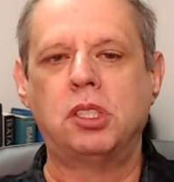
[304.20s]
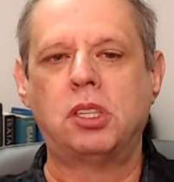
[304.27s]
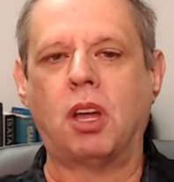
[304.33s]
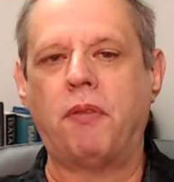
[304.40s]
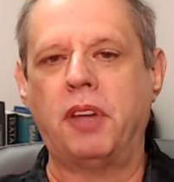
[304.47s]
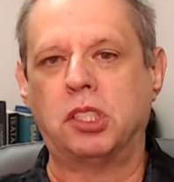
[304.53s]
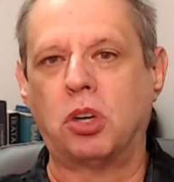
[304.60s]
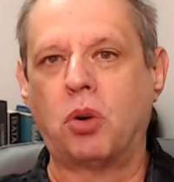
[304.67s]

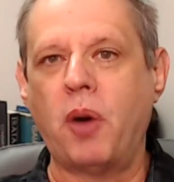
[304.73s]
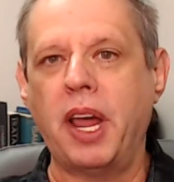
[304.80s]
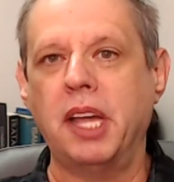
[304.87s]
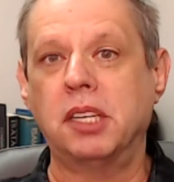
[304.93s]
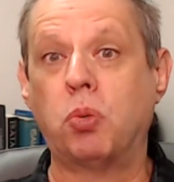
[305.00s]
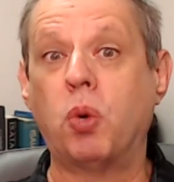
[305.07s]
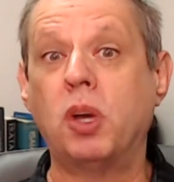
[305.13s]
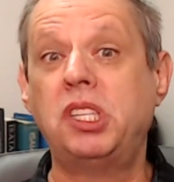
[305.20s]
of his
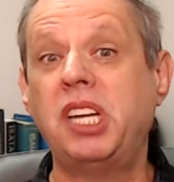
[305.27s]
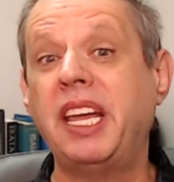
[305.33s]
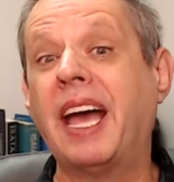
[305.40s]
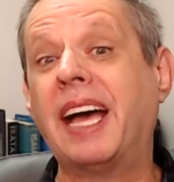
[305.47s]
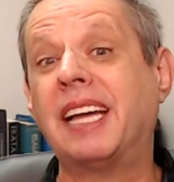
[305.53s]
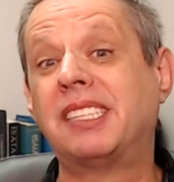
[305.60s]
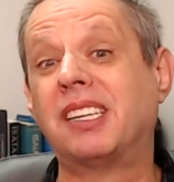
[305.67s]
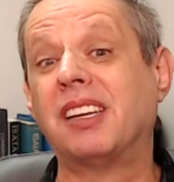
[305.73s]
grace, which he
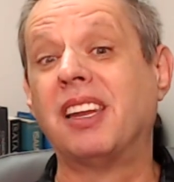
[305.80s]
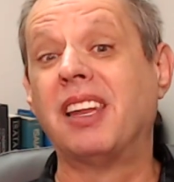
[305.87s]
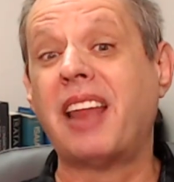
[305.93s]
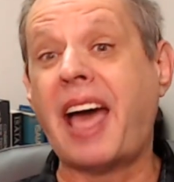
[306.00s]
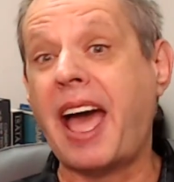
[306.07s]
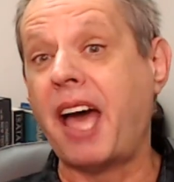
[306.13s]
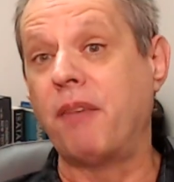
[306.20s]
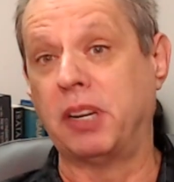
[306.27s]
has
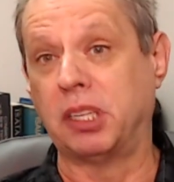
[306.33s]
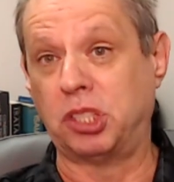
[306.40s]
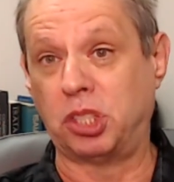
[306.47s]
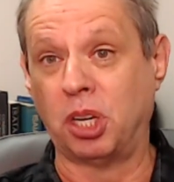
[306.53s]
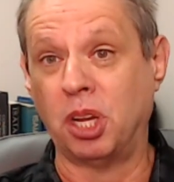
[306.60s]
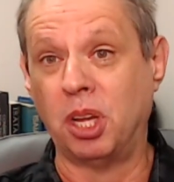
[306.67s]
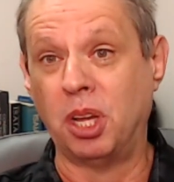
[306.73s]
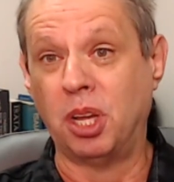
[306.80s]
lavished
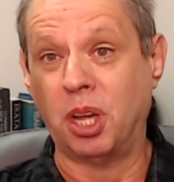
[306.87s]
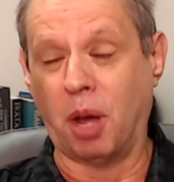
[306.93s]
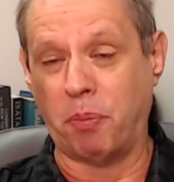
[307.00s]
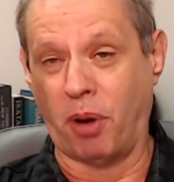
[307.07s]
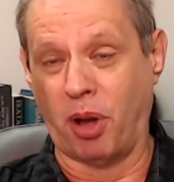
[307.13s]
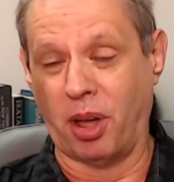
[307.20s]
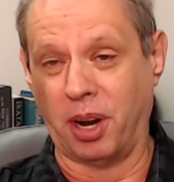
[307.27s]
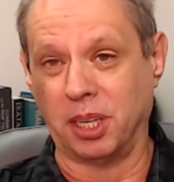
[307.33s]

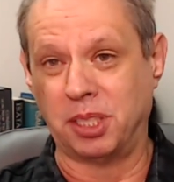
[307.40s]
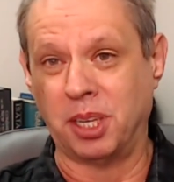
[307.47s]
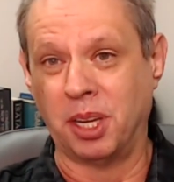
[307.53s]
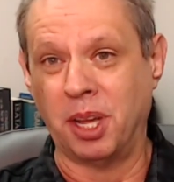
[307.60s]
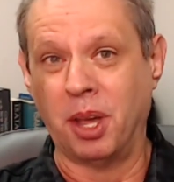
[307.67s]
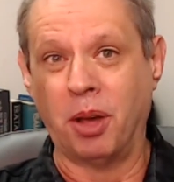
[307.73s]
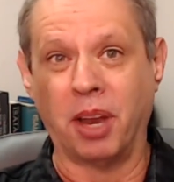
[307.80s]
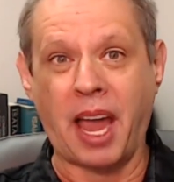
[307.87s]
upon us.
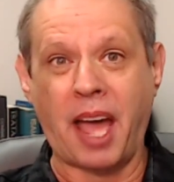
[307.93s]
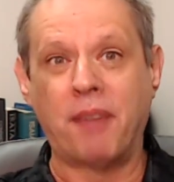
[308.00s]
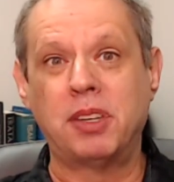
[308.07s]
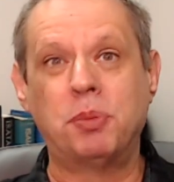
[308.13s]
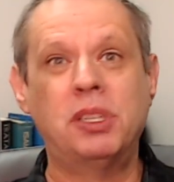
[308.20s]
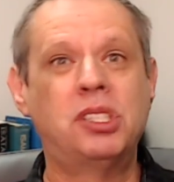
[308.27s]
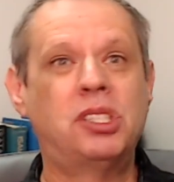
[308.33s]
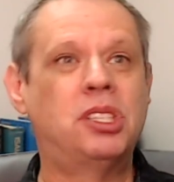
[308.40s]
Lavish
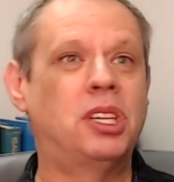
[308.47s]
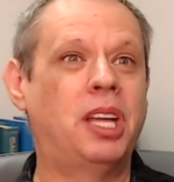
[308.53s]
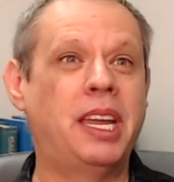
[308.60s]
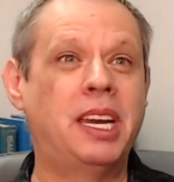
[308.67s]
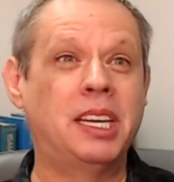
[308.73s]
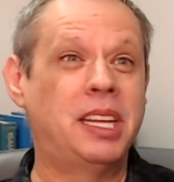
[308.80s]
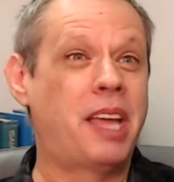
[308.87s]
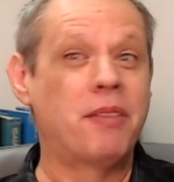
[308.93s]
means he
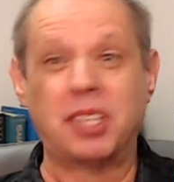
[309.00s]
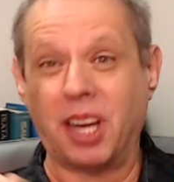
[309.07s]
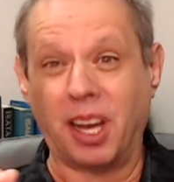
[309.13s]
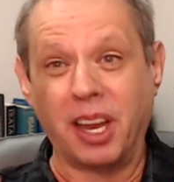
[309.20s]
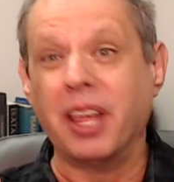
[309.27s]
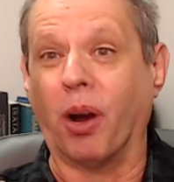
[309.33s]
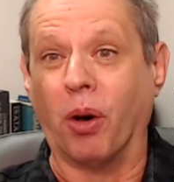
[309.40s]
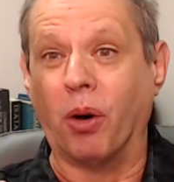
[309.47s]
didn't give us a
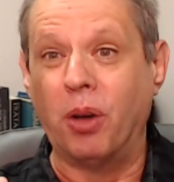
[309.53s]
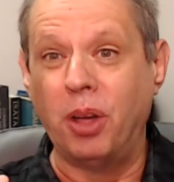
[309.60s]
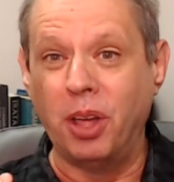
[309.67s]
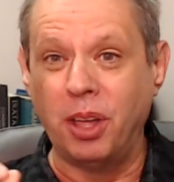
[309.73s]
little.